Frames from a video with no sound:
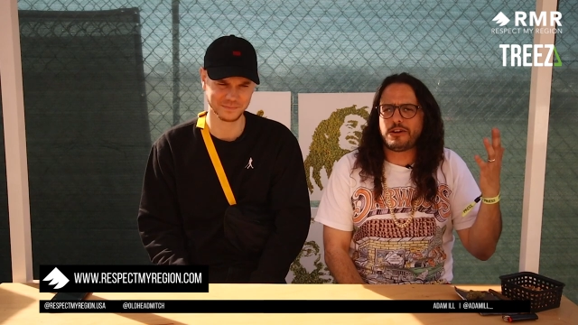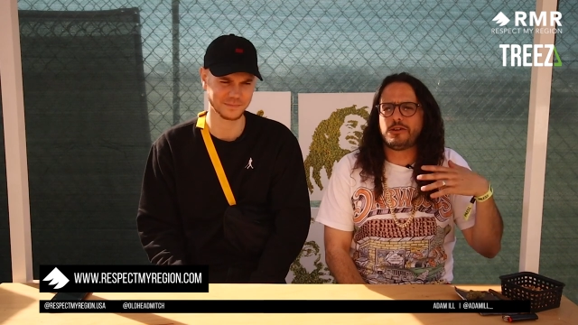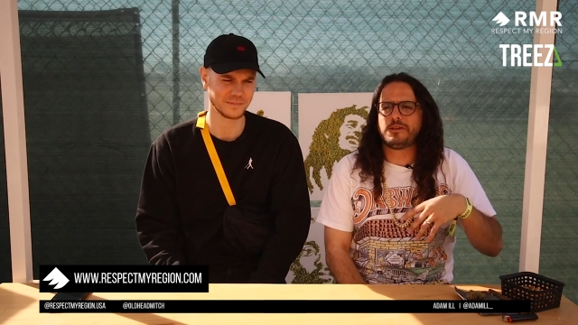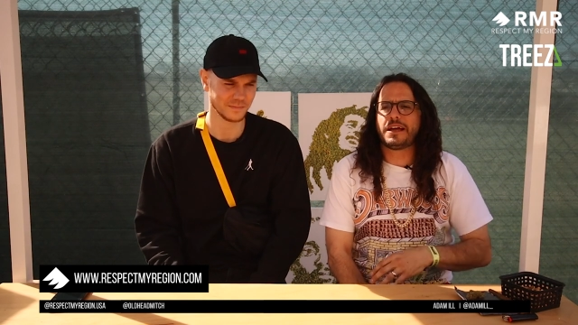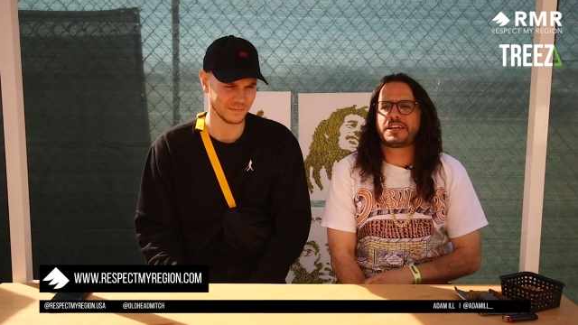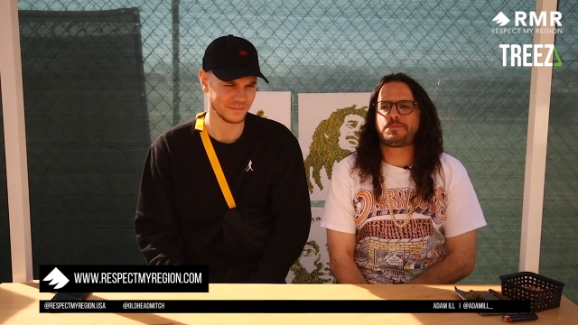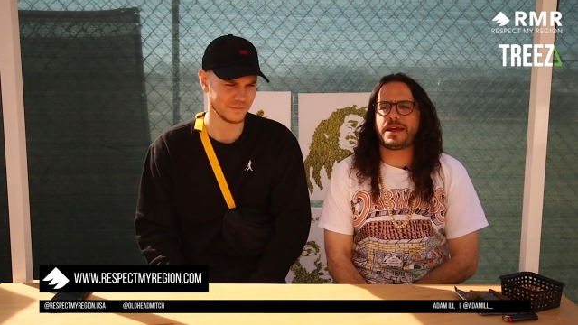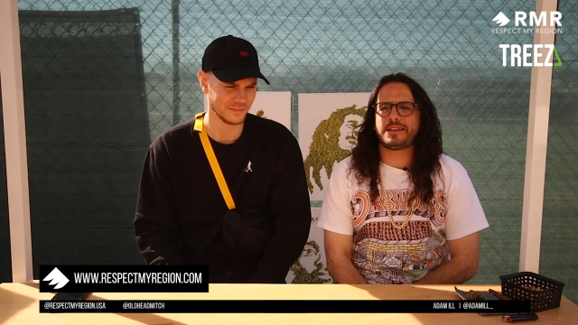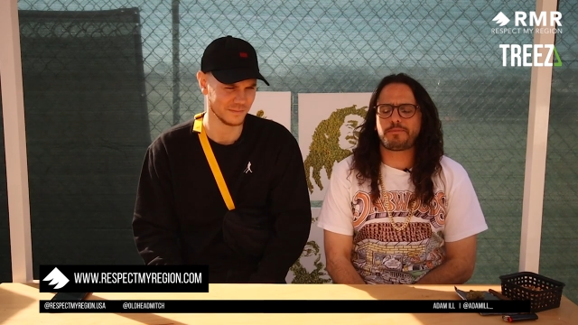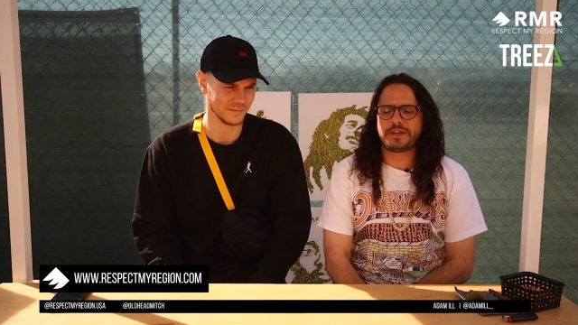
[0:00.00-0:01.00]
Speaker 1: they don't
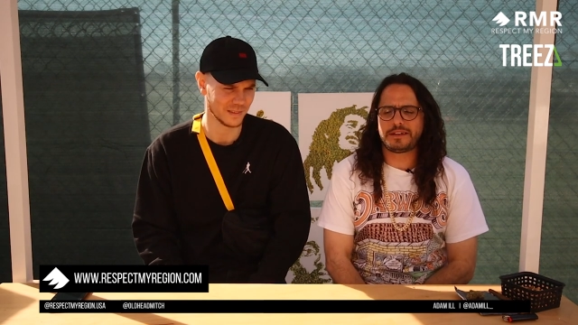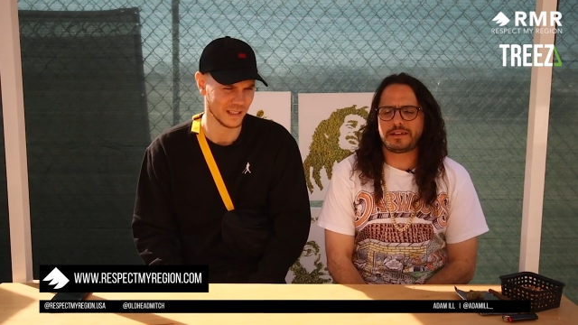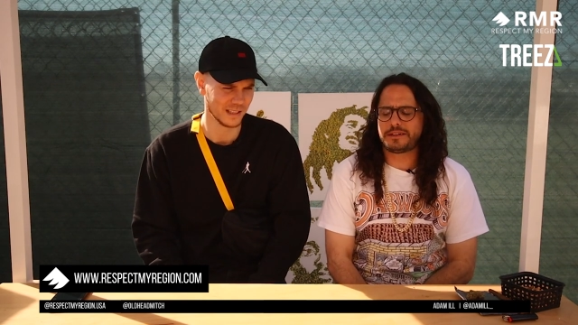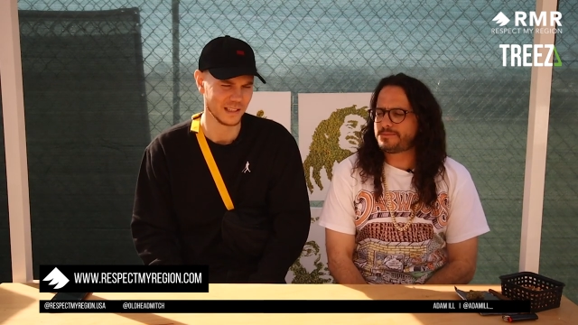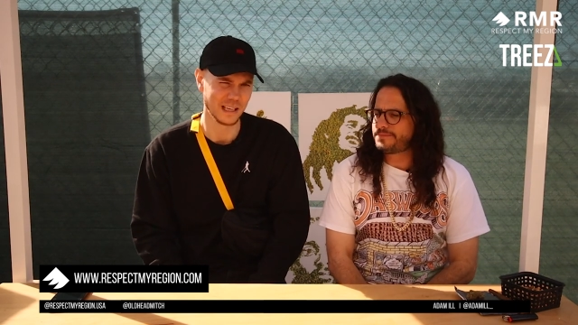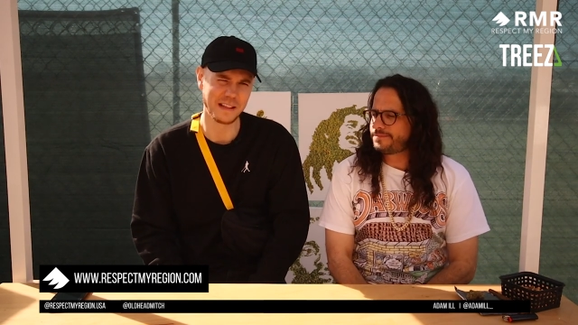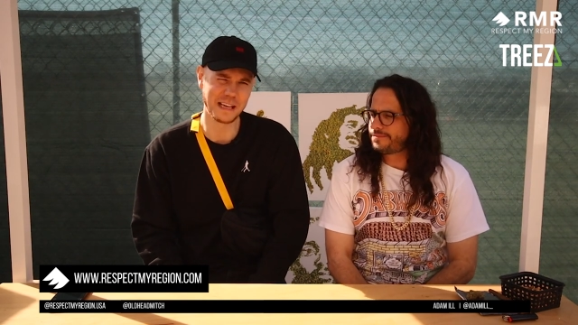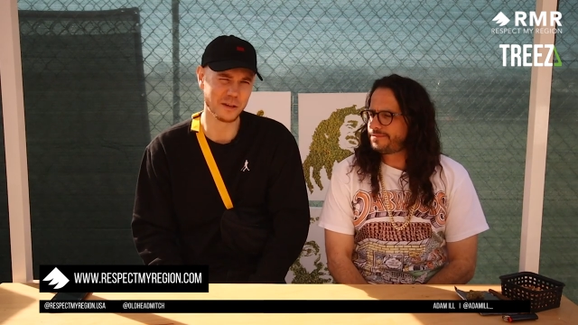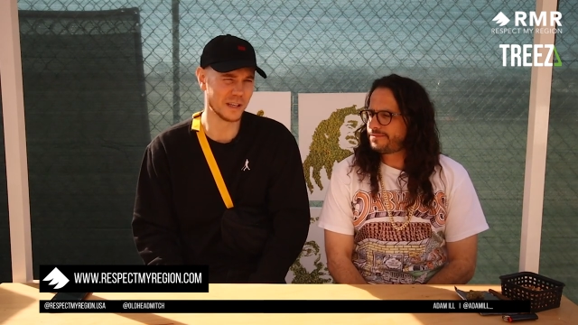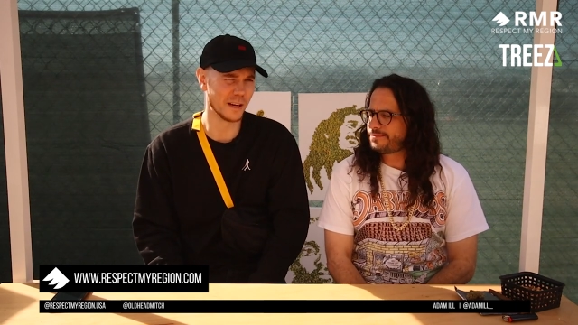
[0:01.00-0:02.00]
expand the P and W. And
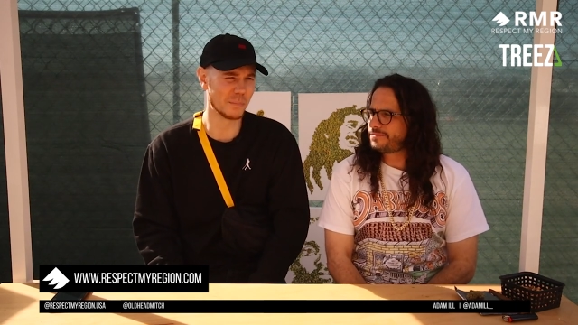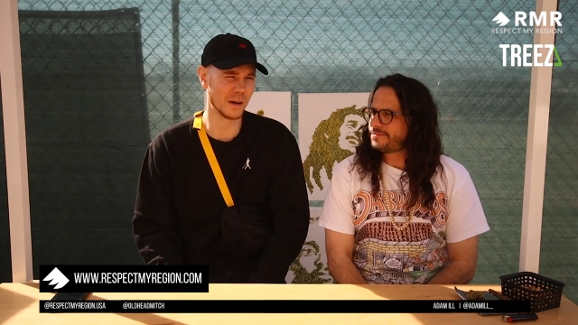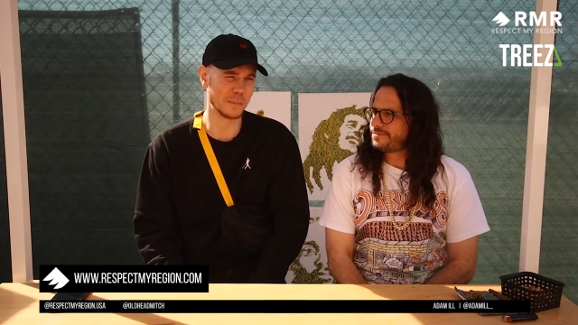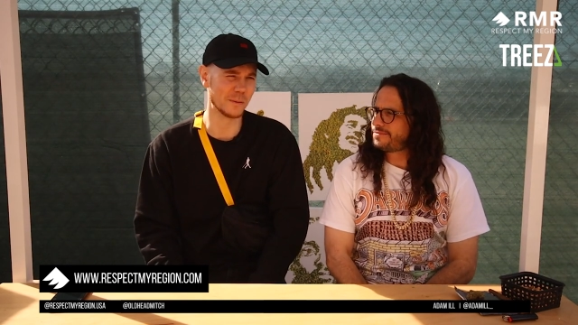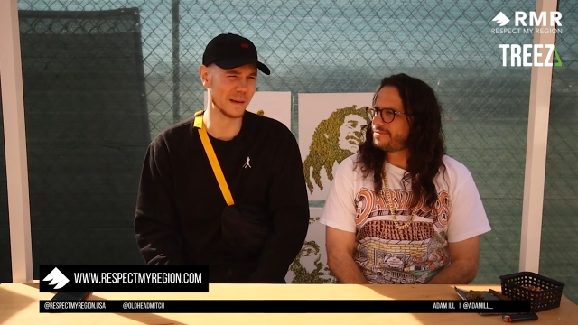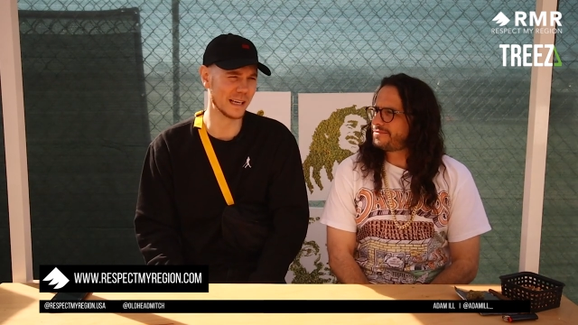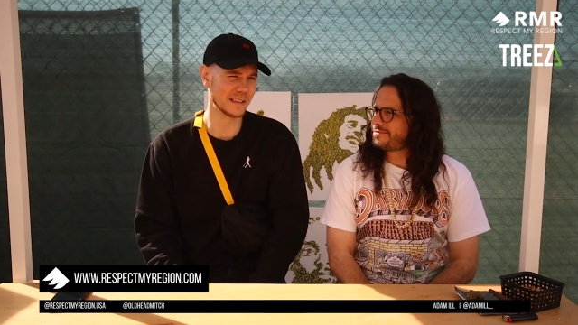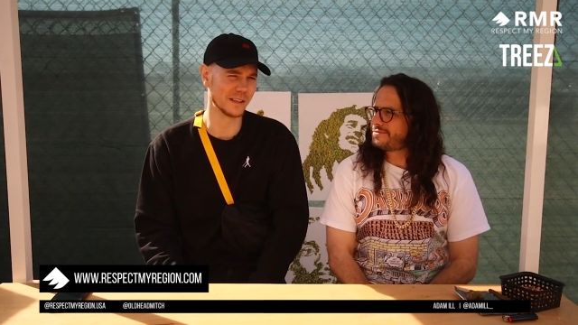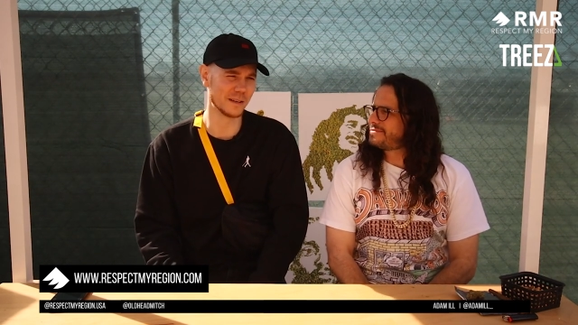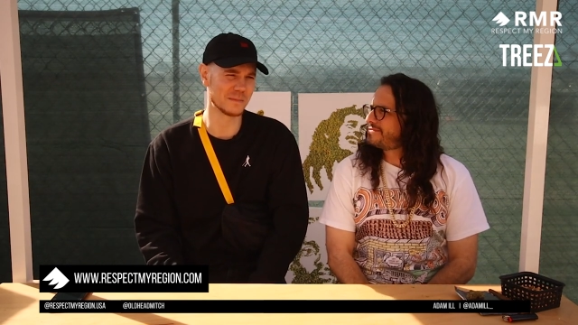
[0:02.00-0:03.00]
that U W purple,
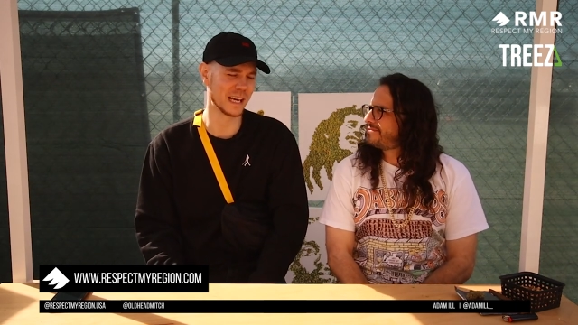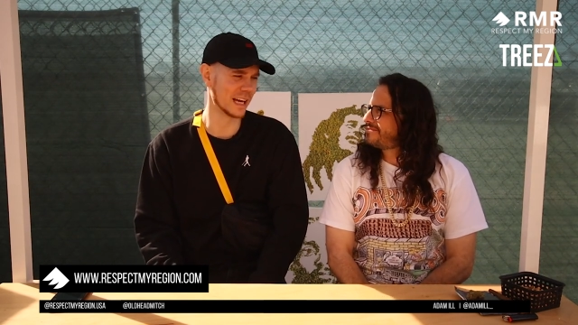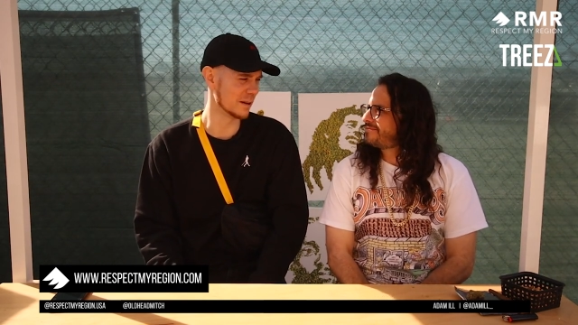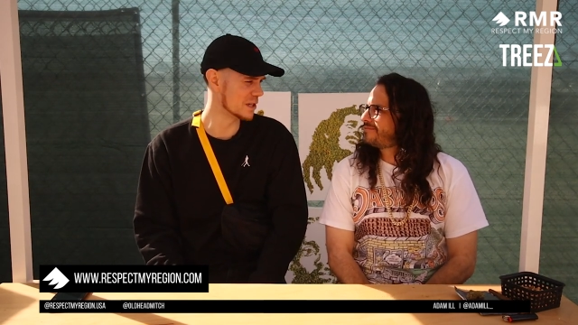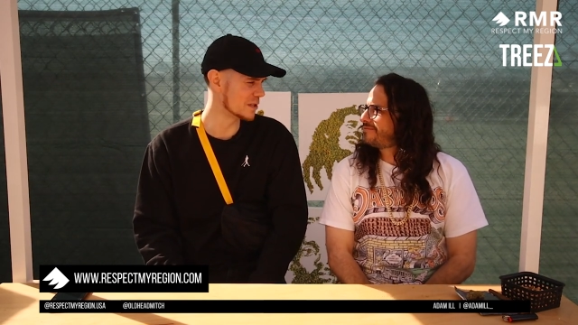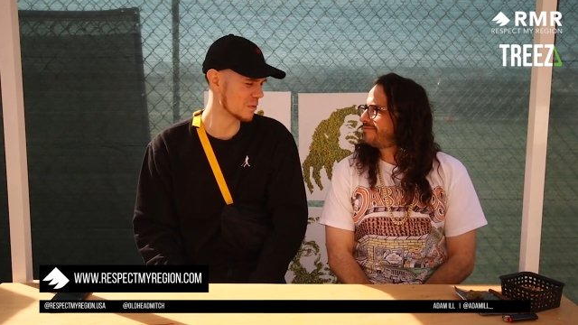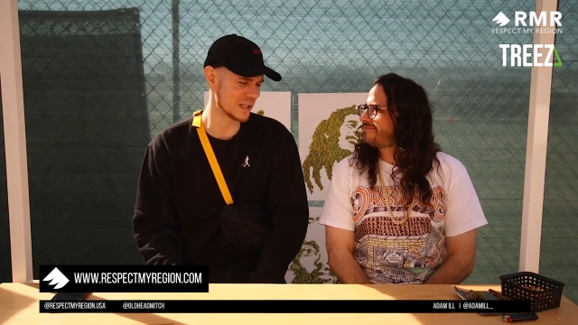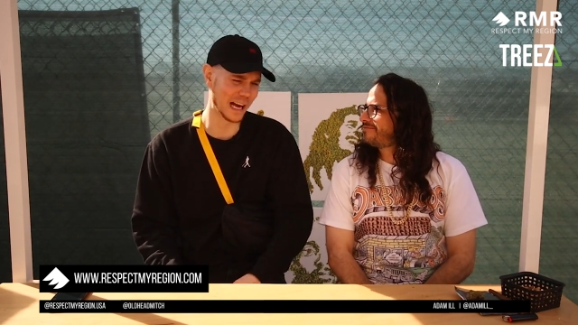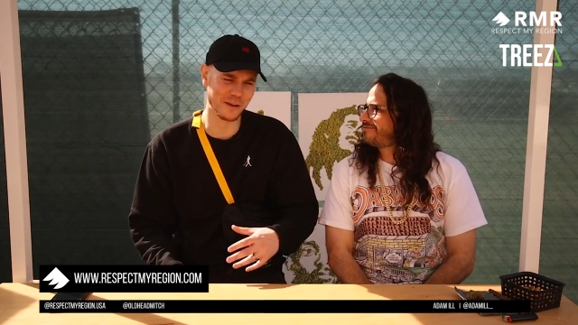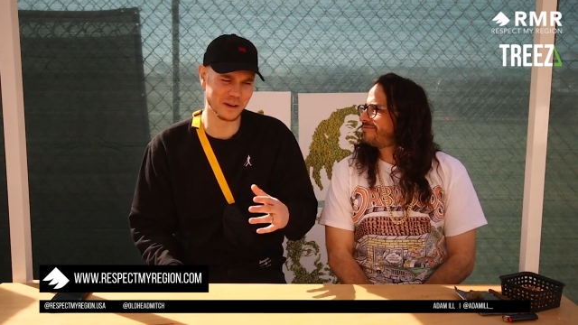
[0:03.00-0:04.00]
man. You know what I'm saying? Which
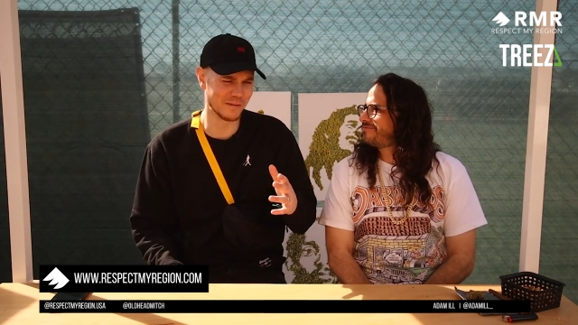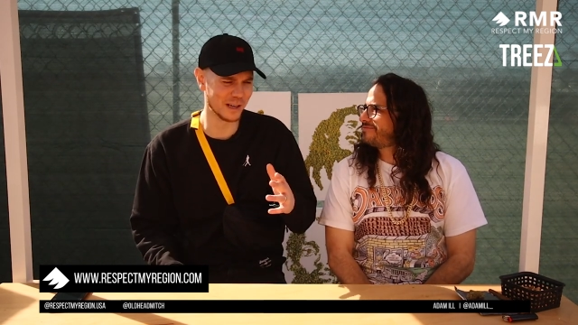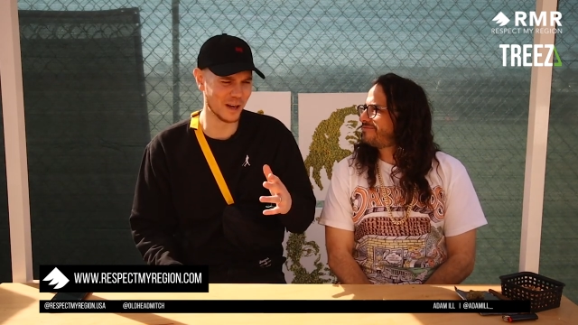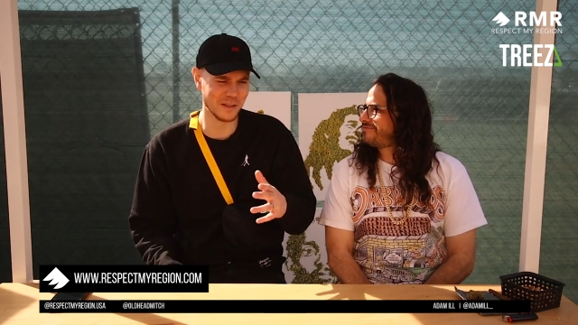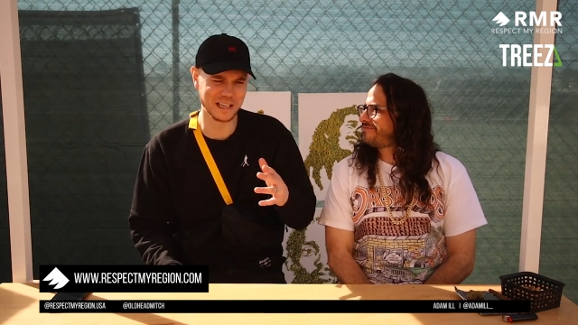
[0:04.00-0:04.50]
which I don't even know.